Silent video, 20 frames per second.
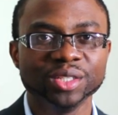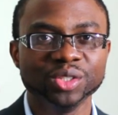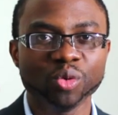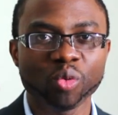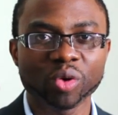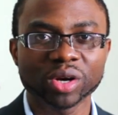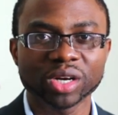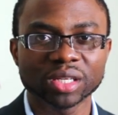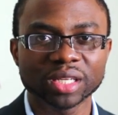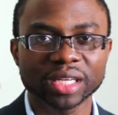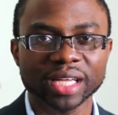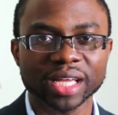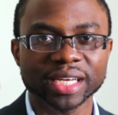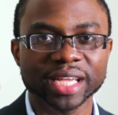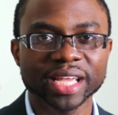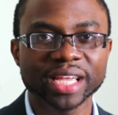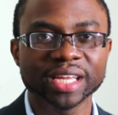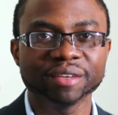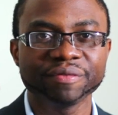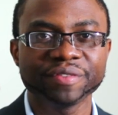You want to look at
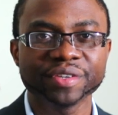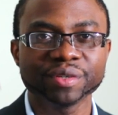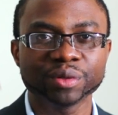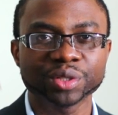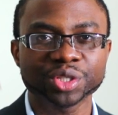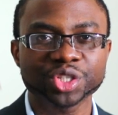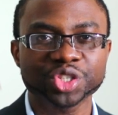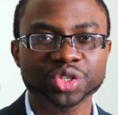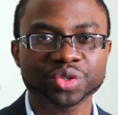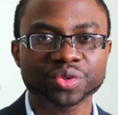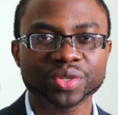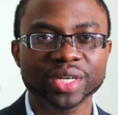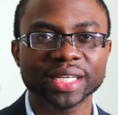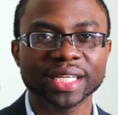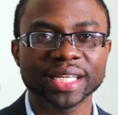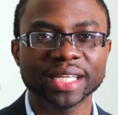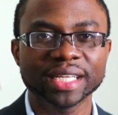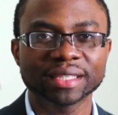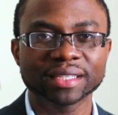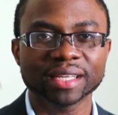the interviewer
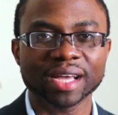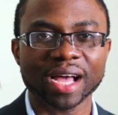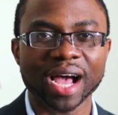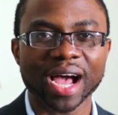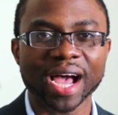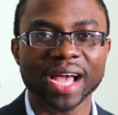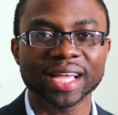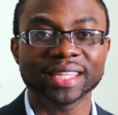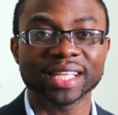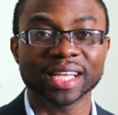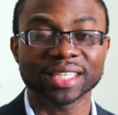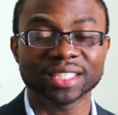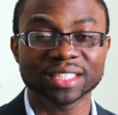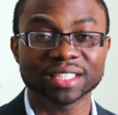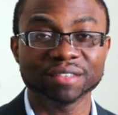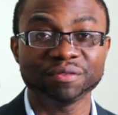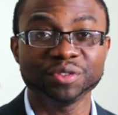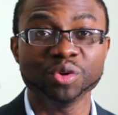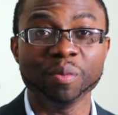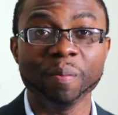straight in the eye
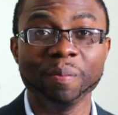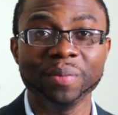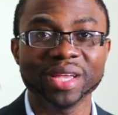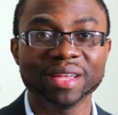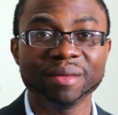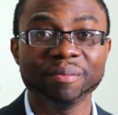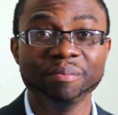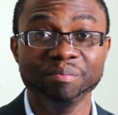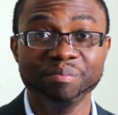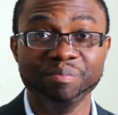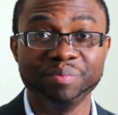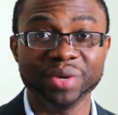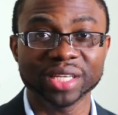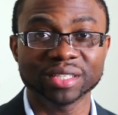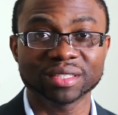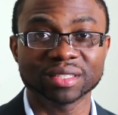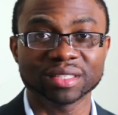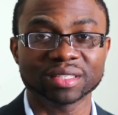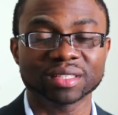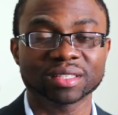as if you mean
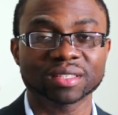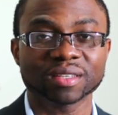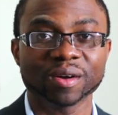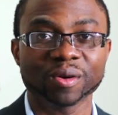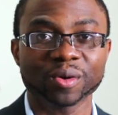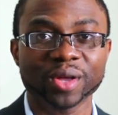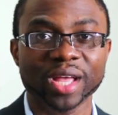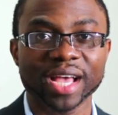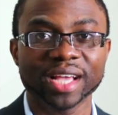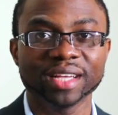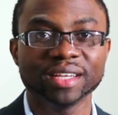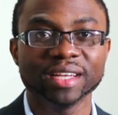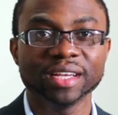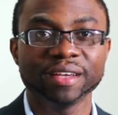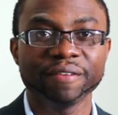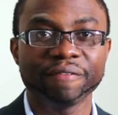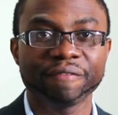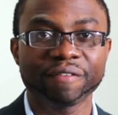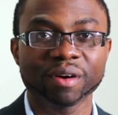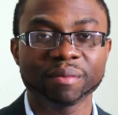business, okay?
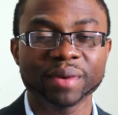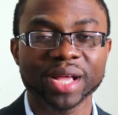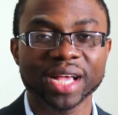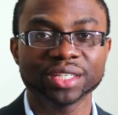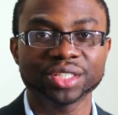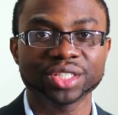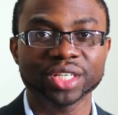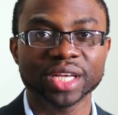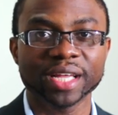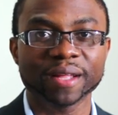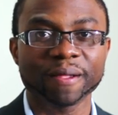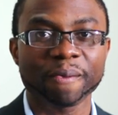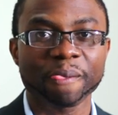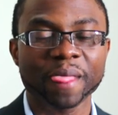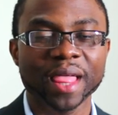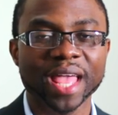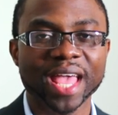Firm handshake,